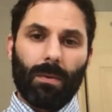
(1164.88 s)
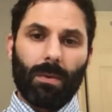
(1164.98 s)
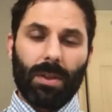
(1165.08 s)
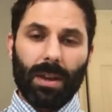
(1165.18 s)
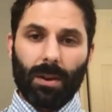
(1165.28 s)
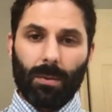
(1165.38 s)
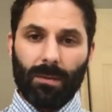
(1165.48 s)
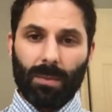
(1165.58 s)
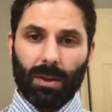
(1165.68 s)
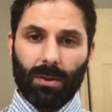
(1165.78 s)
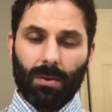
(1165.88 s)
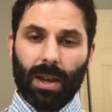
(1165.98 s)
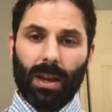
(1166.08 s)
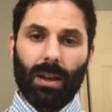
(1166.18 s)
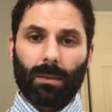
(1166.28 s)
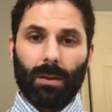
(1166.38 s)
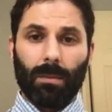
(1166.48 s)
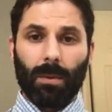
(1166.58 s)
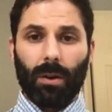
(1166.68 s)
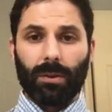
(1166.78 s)
thing that we've been doing the
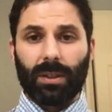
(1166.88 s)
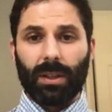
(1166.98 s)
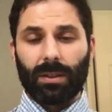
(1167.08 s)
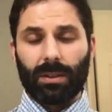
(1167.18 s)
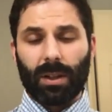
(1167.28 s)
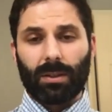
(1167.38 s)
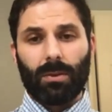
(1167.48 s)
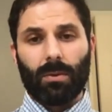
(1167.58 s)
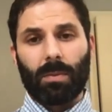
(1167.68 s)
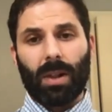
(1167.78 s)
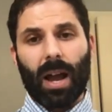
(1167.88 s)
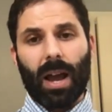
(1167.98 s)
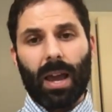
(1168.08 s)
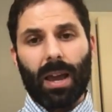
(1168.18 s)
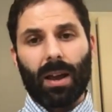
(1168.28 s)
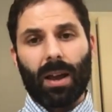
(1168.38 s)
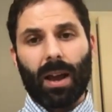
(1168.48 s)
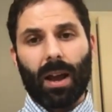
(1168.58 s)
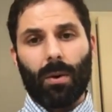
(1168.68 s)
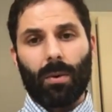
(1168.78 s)
most is just to apply
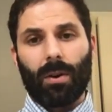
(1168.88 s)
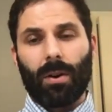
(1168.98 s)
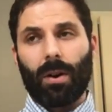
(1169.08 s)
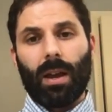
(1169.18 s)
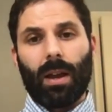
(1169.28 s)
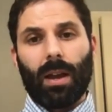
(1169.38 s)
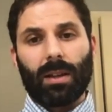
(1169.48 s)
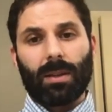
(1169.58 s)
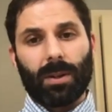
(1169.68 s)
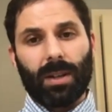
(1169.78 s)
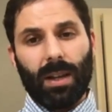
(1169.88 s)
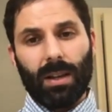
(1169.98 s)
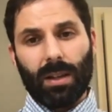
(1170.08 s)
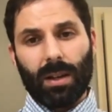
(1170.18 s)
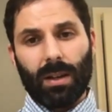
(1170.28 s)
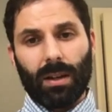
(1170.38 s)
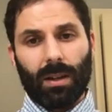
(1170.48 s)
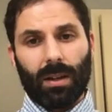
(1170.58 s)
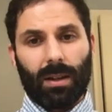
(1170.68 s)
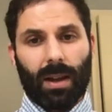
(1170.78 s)
our expertise in
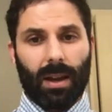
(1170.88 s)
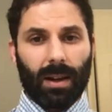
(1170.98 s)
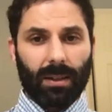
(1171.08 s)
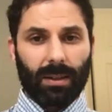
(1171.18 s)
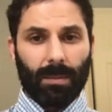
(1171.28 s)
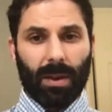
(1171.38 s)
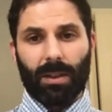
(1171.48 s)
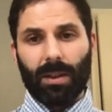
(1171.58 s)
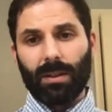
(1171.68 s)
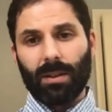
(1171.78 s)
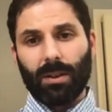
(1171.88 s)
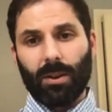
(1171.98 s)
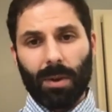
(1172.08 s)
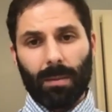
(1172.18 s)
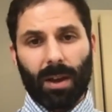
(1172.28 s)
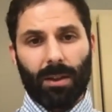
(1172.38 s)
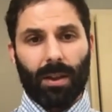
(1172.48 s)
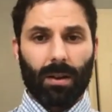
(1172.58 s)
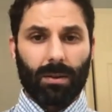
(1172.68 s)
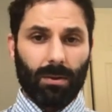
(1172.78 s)
diagnostic methods and genomic
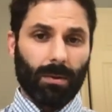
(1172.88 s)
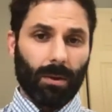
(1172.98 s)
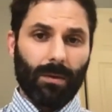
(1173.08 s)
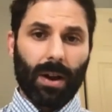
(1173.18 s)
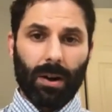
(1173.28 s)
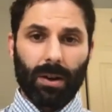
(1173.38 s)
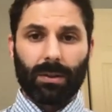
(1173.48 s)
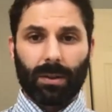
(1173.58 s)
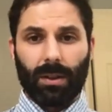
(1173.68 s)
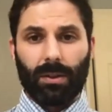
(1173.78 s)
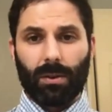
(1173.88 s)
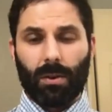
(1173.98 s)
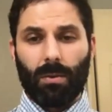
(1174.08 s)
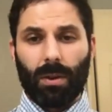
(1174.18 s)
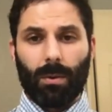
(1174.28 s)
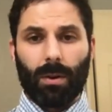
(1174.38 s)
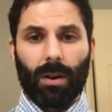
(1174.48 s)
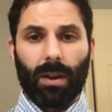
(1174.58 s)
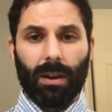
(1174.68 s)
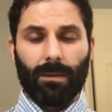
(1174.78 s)
methods to coronavirus. And so we
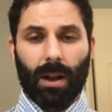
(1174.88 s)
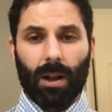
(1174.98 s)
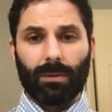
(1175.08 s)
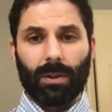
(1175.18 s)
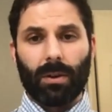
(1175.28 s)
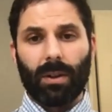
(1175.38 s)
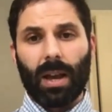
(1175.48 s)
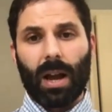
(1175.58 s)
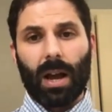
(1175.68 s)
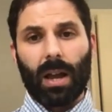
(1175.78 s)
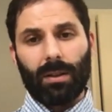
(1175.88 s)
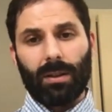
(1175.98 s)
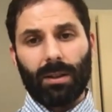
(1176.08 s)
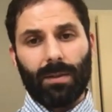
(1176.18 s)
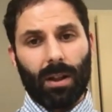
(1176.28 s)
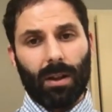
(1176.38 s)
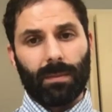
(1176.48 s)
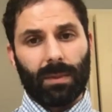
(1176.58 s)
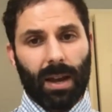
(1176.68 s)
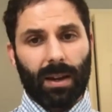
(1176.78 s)
were involved early on to develop
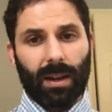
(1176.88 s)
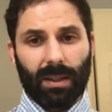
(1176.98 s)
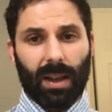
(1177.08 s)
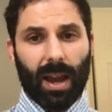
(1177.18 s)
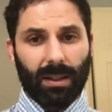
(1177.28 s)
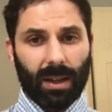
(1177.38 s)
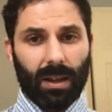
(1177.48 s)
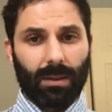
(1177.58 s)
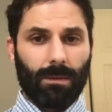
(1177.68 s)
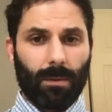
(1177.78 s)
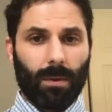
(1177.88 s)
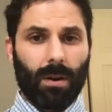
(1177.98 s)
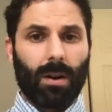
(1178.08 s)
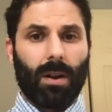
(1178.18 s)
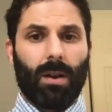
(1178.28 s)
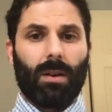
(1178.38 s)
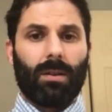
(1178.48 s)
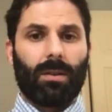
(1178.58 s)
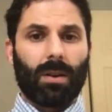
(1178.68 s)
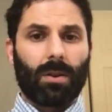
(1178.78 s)
diagnostic assays for
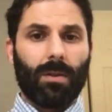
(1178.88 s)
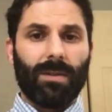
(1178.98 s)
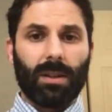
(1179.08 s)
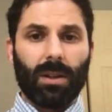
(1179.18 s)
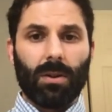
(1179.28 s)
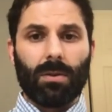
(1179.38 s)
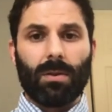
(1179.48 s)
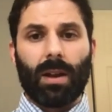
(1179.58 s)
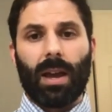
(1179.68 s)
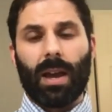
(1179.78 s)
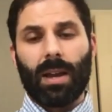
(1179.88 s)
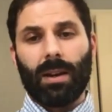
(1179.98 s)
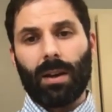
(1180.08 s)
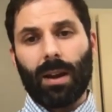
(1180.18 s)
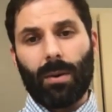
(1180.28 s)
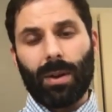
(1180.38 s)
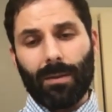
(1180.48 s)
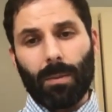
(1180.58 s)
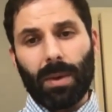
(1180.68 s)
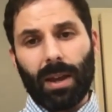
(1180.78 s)
SARS-CoV-2, and now we have
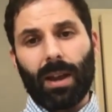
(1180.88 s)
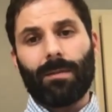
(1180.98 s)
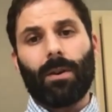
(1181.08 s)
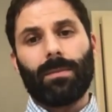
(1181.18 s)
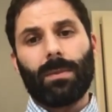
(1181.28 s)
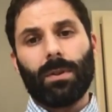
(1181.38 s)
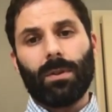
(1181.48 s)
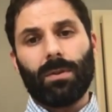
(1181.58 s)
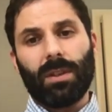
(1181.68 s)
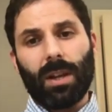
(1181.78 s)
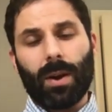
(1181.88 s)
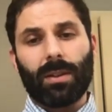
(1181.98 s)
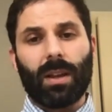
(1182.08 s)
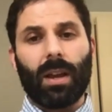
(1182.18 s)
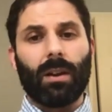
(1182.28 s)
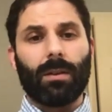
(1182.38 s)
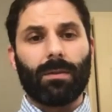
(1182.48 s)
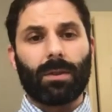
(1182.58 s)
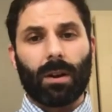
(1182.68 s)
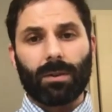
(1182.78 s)
a big effort to do sequencing of
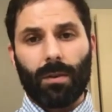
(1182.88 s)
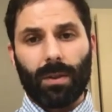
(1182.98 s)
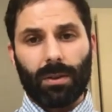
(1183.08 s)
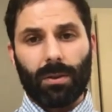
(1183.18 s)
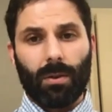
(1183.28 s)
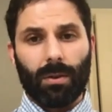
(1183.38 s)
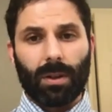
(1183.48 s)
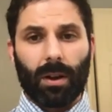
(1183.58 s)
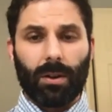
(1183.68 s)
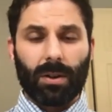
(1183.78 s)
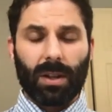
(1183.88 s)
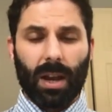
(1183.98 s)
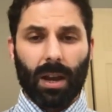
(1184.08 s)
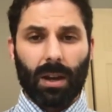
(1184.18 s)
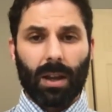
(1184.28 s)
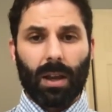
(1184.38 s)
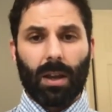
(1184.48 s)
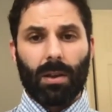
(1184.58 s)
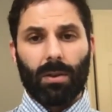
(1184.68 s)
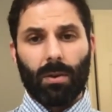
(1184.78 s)
SARS-CoV-2 to understand
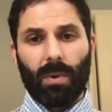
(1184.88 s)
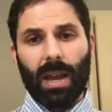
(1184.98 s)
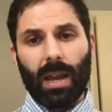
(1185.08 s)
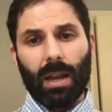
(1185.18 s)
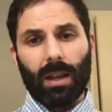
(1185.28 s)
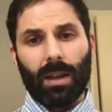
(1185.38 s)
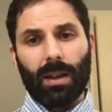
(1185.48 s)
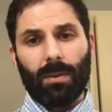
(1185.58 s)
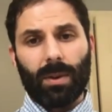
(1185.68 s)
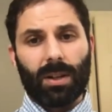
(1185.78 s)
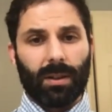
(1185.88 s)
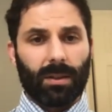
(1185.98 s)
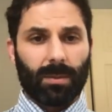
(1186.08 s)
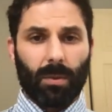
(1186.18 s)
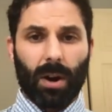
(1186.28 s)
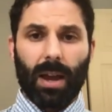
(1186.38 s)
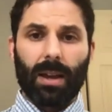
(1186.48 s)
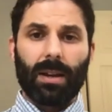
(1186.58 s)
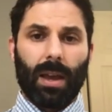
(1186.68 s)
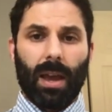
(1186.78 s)
the way in which it
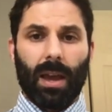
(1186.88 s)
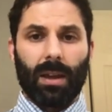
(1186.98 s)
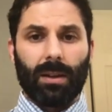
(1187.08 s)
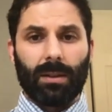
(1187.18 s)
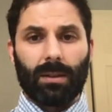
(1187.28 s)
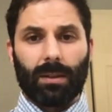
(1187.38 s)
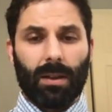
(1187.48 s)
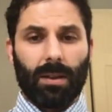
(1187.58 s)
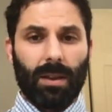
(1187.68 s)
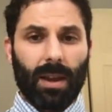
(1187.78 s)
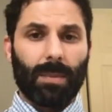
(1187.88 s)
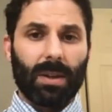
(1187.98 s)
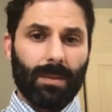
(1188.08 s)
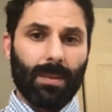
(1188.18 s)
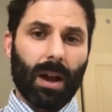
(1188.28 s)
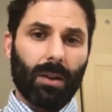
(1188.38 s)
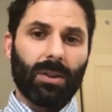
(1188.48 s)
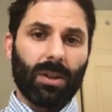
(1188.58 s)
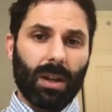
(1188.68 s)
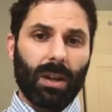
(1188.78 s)
spread and the
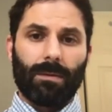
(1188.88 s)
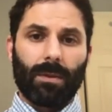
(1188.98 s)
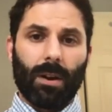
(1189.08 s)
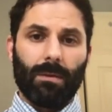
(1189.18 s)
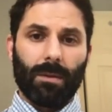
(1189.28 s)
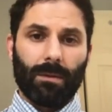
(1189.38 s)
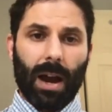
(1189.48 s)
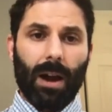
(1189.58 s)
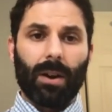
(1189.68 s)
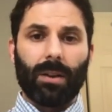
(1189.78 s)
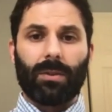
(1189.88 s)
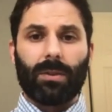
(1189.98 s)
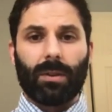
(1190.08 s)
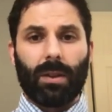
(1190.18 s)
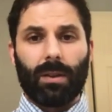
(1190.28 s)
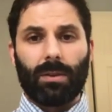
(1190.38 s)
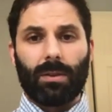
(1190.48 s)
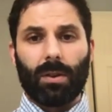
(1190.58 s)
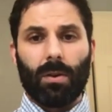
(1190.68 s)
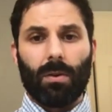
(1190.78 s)
epidemiology of the virus.
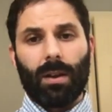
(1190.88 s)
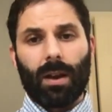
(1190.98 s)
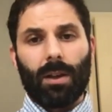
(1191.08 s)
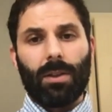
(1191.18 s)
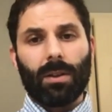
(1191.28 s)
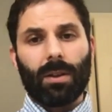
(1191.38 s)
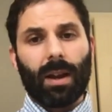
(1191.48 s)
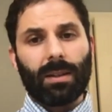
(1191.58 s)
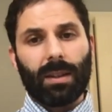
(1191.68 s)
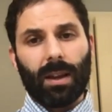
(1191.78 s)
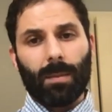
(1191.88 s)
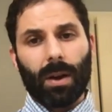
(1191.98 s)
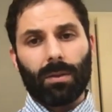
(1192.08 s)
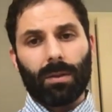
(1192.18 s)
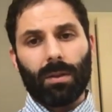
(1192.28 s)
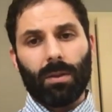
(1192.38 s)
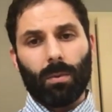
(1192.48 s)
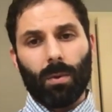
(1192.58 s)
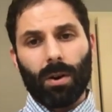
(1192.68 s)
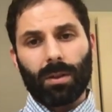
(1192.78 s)
So I think the nice thing about the
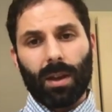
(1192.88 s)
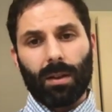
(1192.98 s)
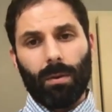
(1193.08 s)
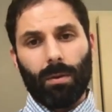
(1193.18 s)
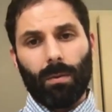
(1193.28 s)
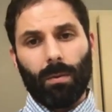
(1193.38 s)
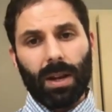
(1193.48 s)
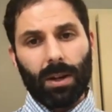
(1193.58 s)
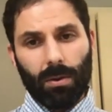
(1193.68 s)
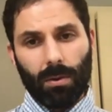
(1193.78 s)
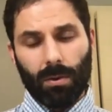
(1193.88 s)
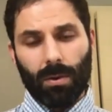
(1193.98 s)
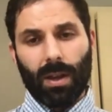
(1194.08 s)
work that we do